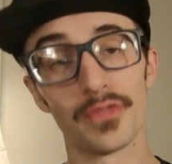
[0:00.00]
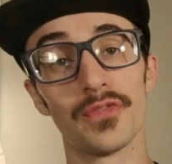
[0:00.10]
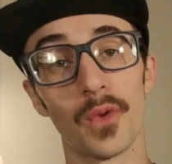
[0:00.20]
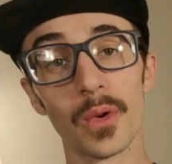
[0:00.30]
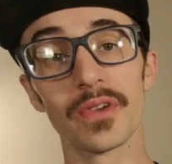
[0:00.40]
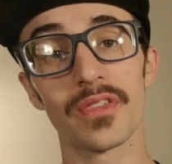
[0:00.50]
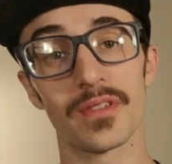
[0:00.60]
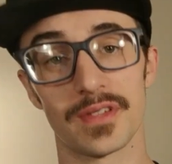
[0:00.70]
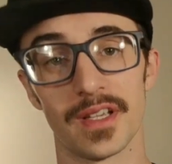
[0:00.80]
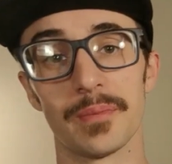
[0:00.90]
The
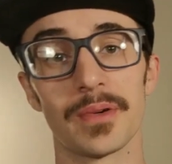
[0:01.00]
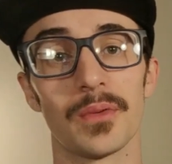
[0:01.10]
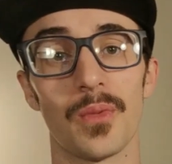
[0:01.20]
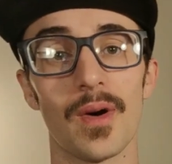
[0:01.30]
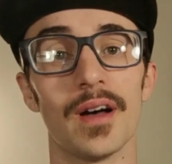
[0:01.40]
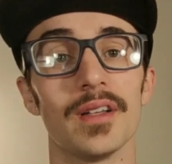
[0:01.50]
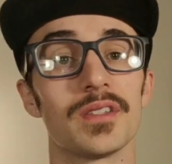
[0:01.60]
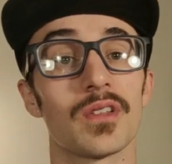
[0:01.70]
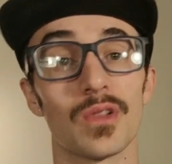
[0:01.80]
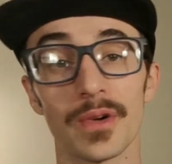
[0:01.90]
fourth tip
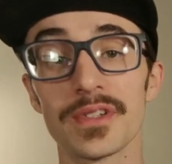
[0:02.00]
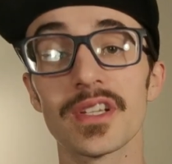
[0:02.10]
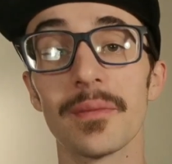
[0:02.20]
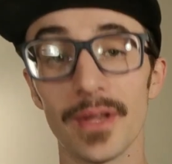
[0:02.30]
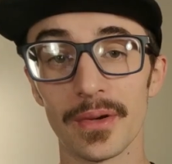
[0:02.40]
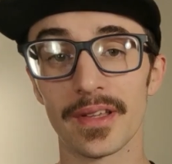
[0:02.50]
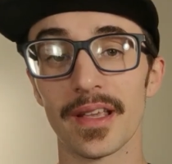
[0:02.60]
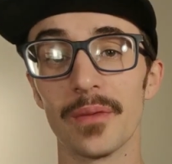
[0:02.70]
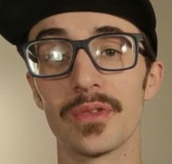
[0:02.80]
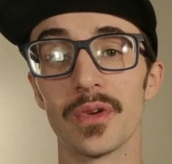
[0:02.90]
was learn to
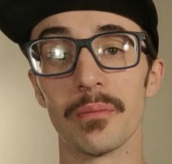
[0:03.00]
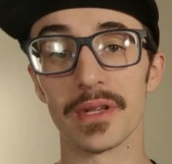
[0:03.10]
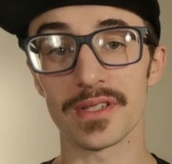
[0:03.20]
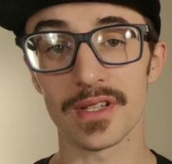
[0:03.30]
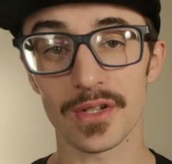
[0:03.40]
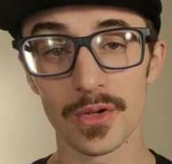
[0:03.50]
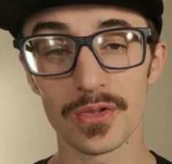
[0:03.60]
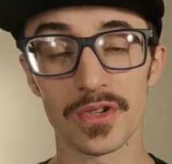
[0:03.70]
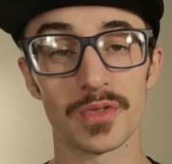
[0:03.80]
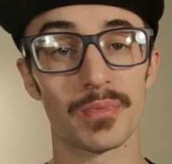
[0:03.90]
communicate with your business
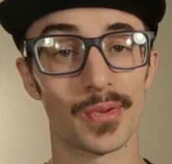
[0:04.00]
users.